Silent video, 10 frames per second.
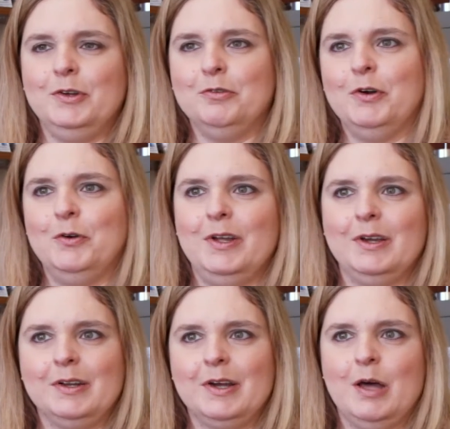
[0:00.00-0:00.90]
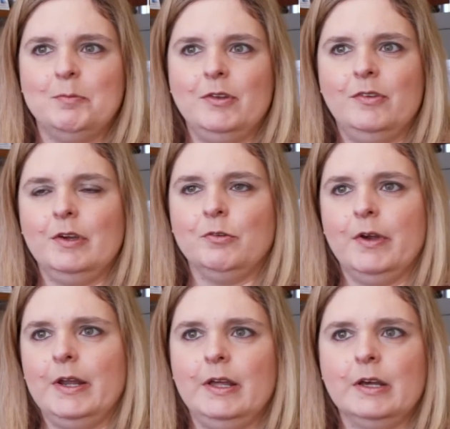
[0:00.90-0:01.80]
voting and commenting and
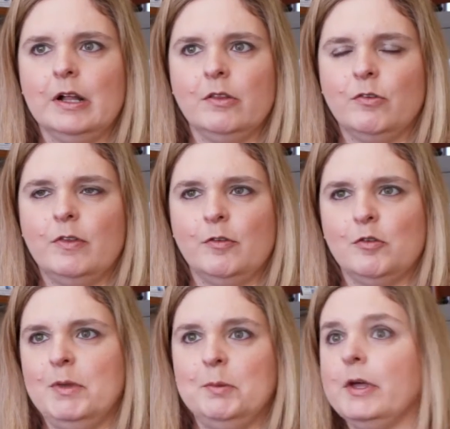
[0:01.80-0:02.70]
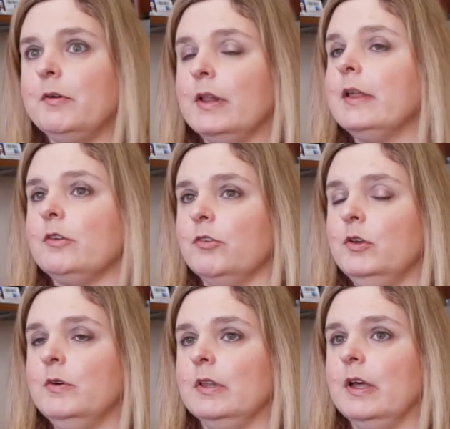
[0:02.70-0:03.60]
rating and all those things that people already like to
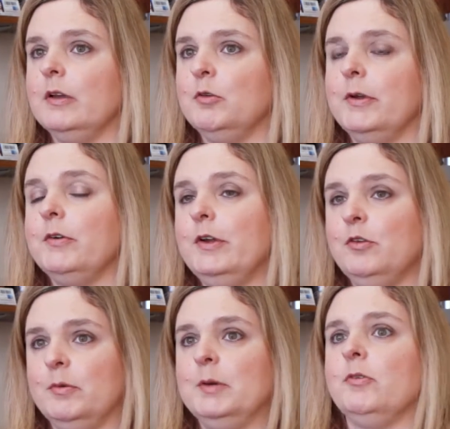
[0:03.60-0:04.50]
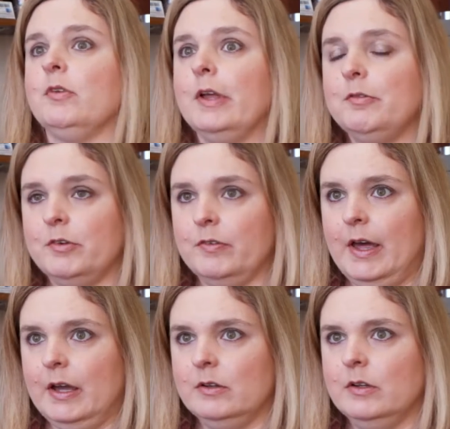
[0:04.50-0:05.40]
do online, it'd be great to be able to leverage
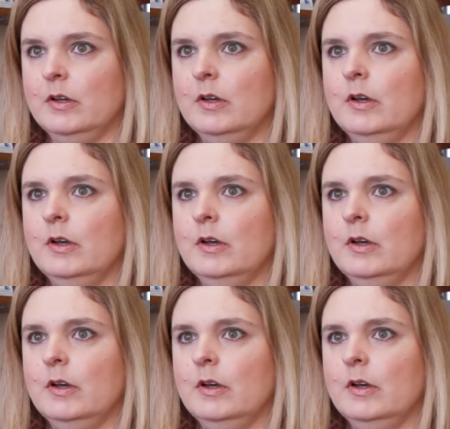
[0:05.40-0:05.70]
that.